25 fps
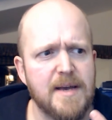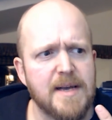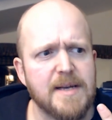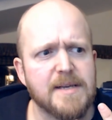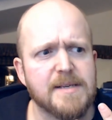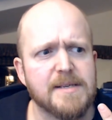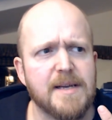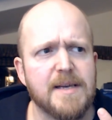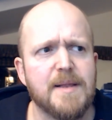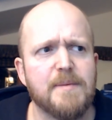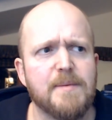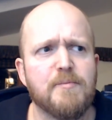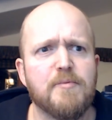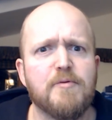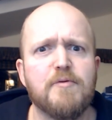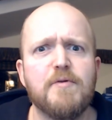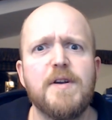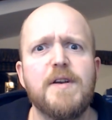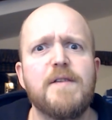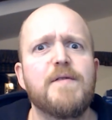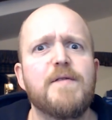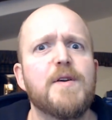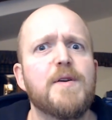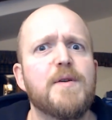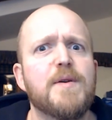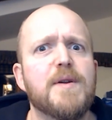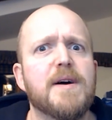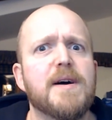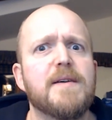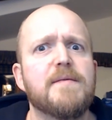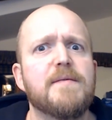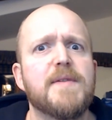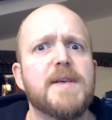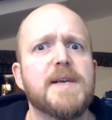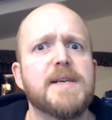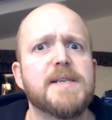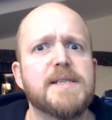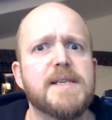It's like the preview night
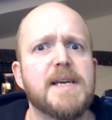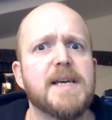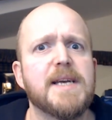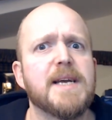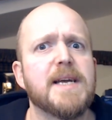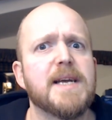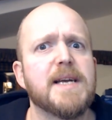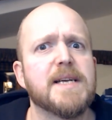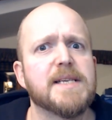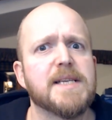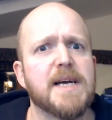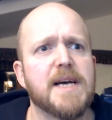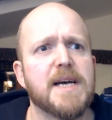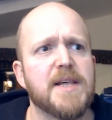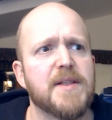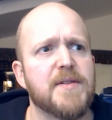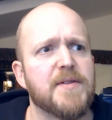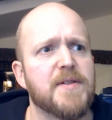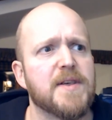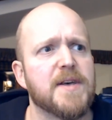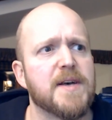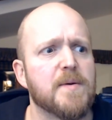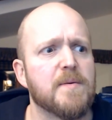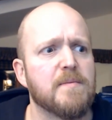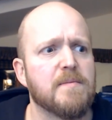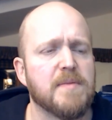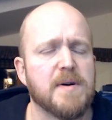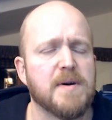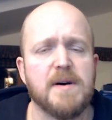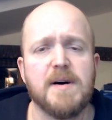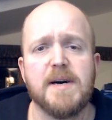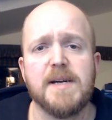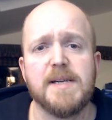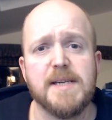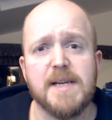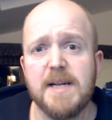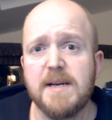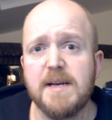of this thing. It's like
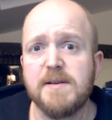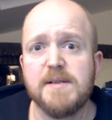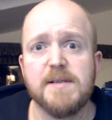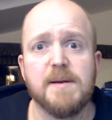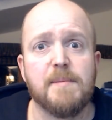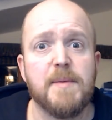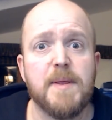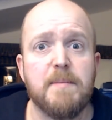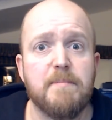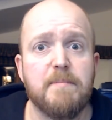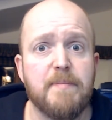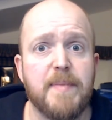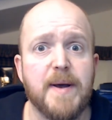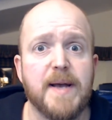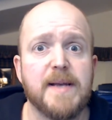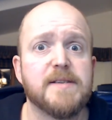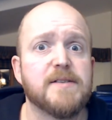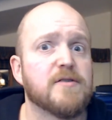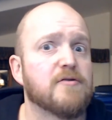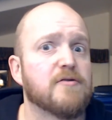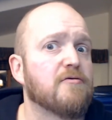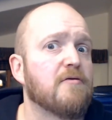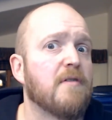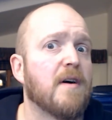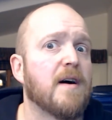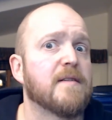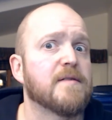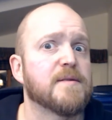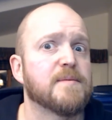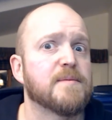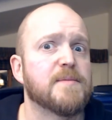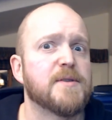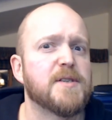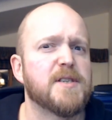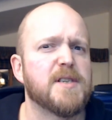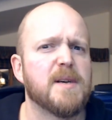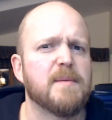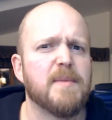I don't know, some of the best
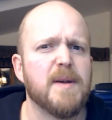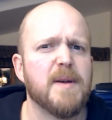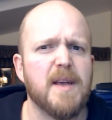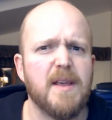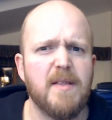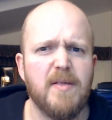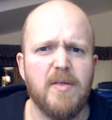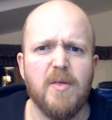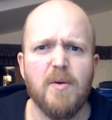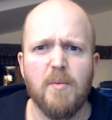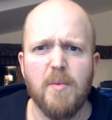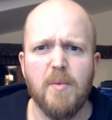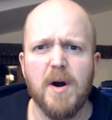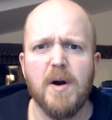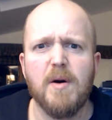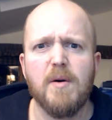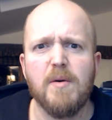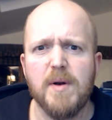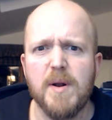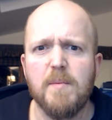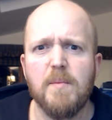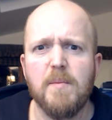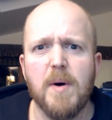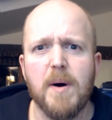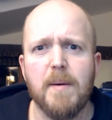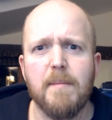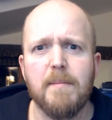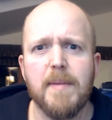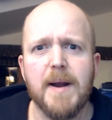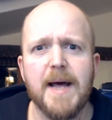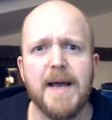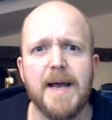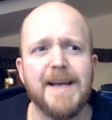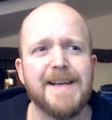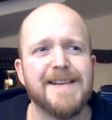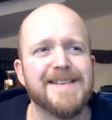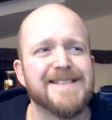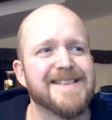craftsmanship in the world in one
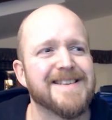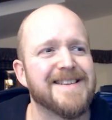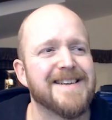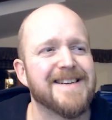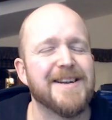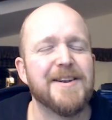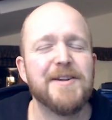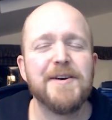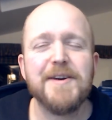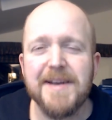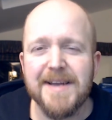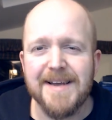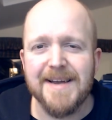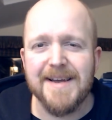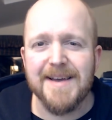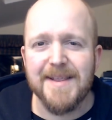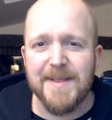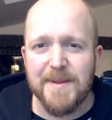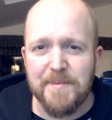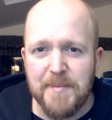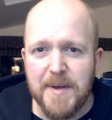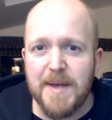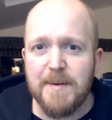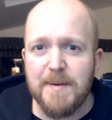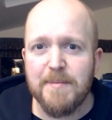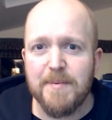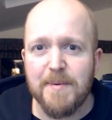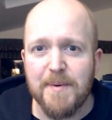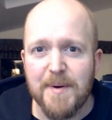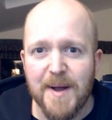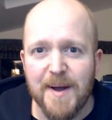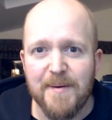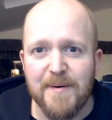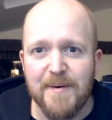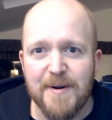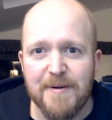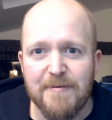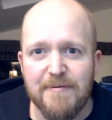place. And looking at the people
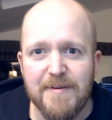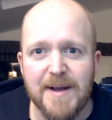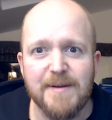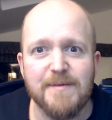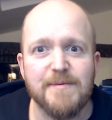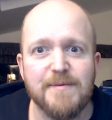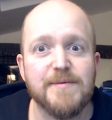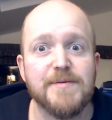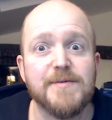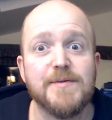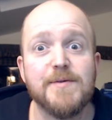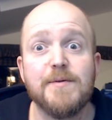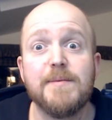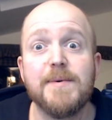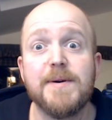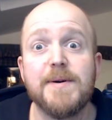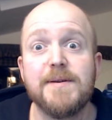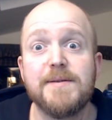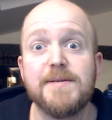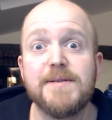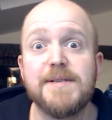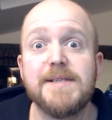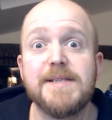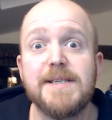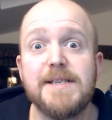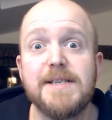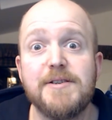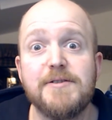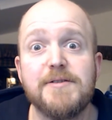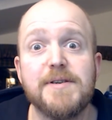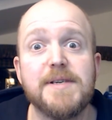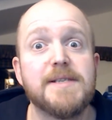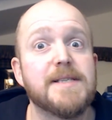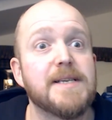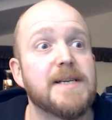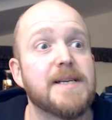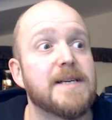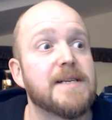going around was almost as
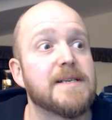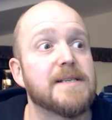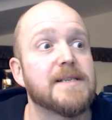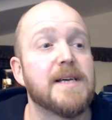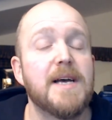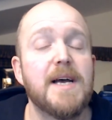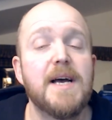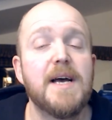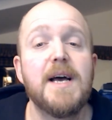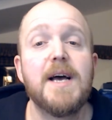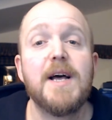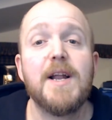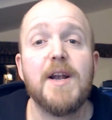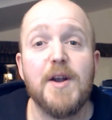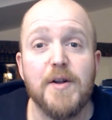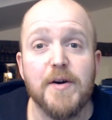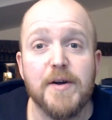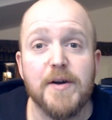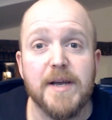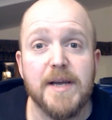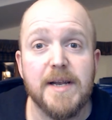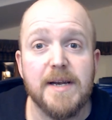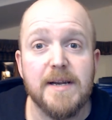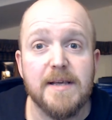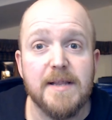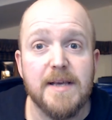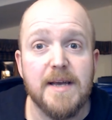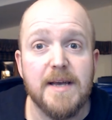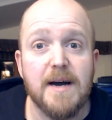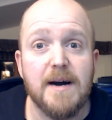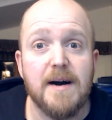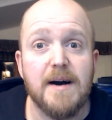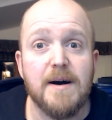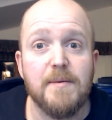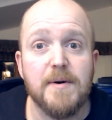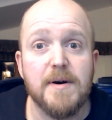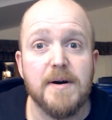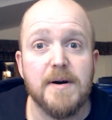interesting as looking at the
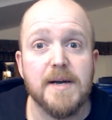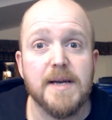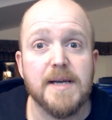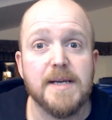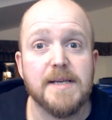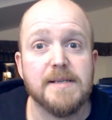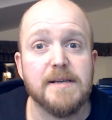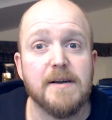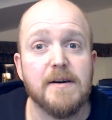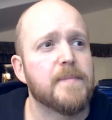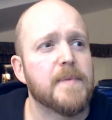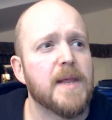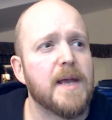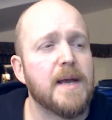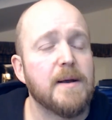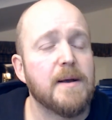artwork itself.